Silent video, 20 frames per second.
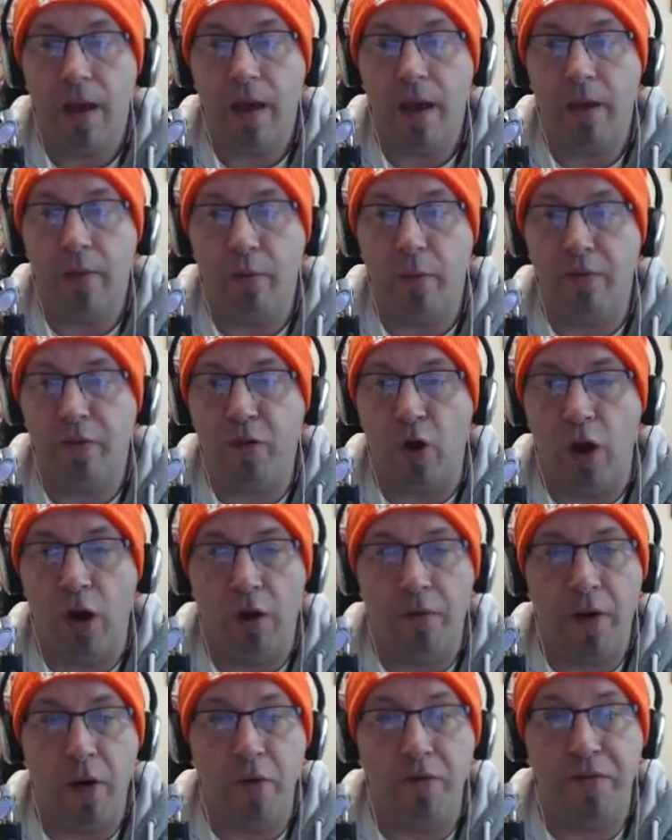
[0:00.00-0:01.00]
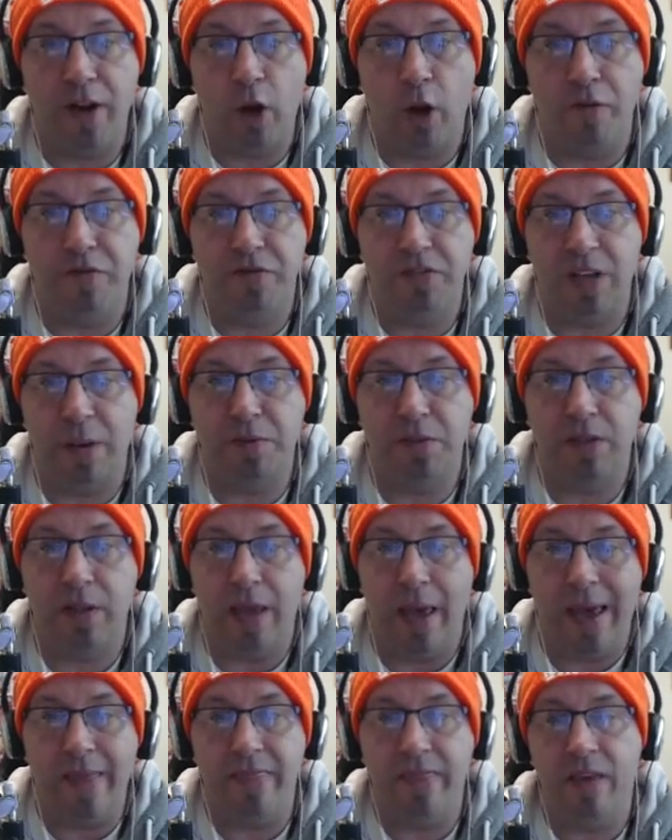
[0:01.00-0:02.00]
We've got a lot of hopefully a lot of subs
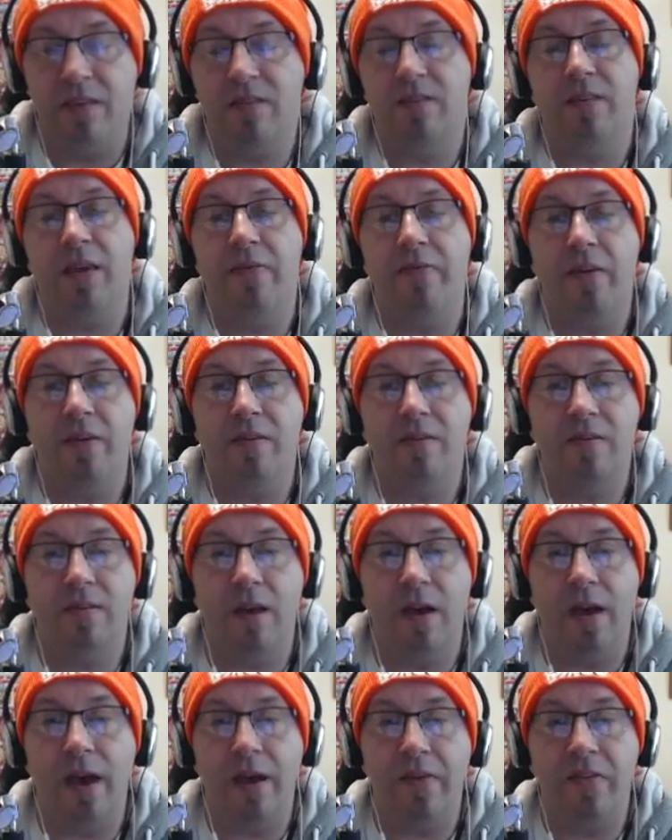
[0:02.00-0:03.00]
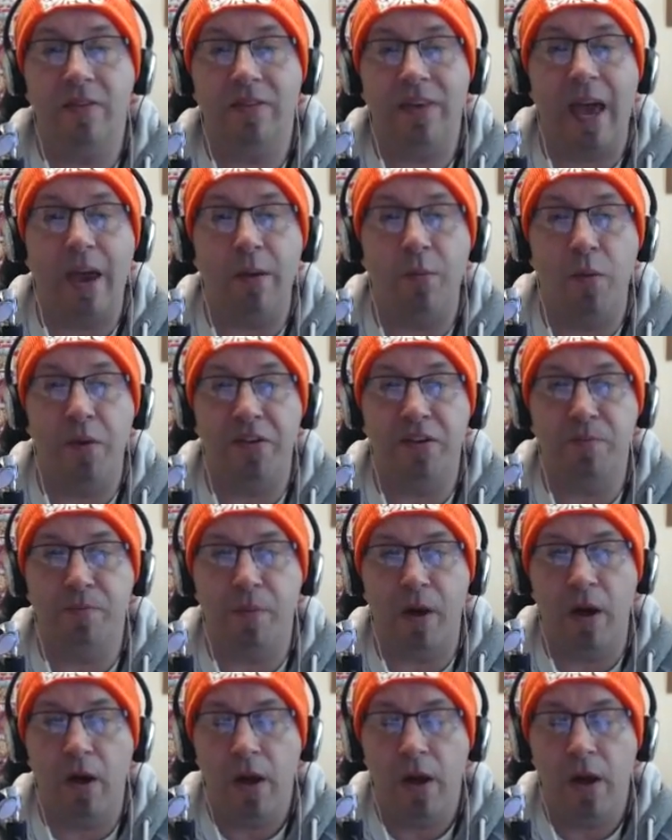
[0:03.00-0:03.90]
in this in this uh, in this game with us, but